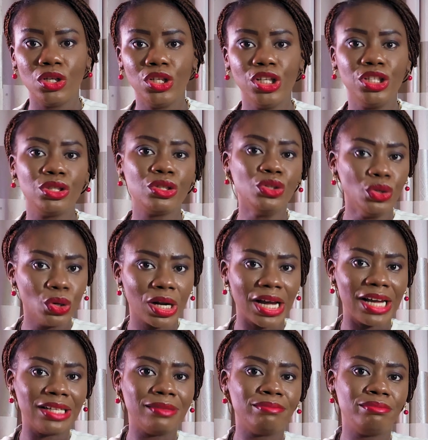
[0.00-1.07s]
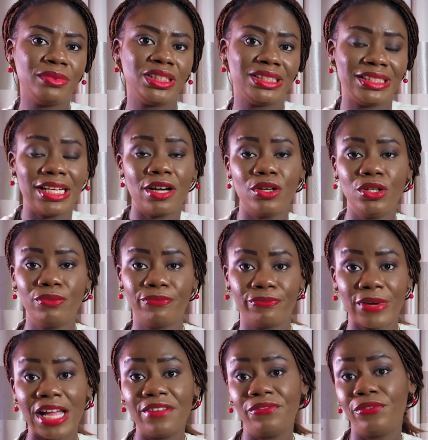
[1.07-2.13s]
You can sell
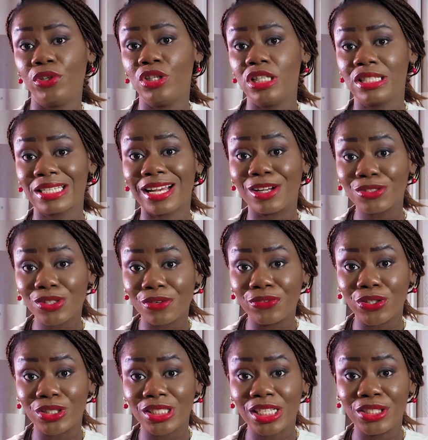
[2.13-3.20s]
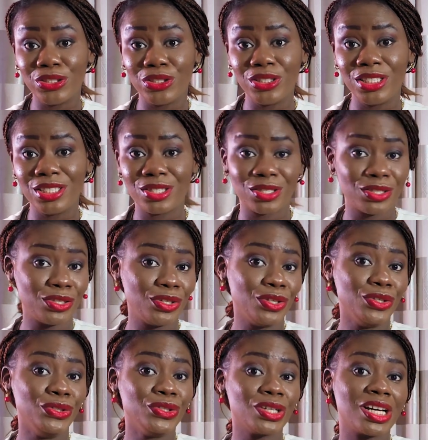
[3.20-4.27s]
5 units out of your 10 units.
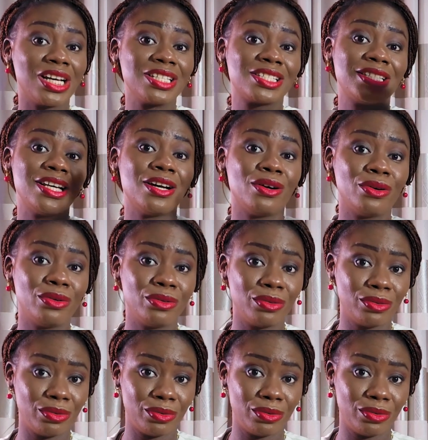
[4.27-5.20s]
You can sell